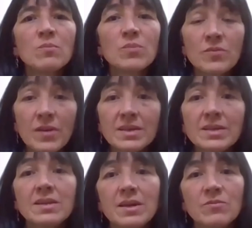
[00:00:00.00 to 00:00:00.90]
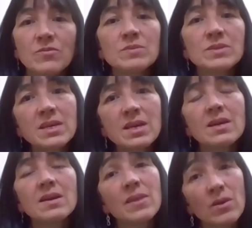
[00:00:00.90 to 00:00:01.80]
preventing them from
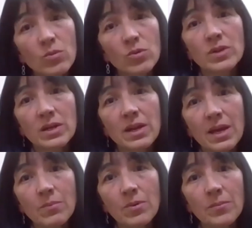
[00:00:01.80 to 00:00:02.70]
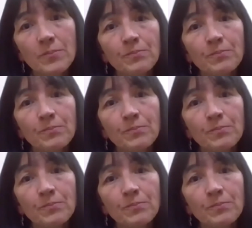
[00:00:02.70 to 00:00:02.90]
seeing their wounded neighbor.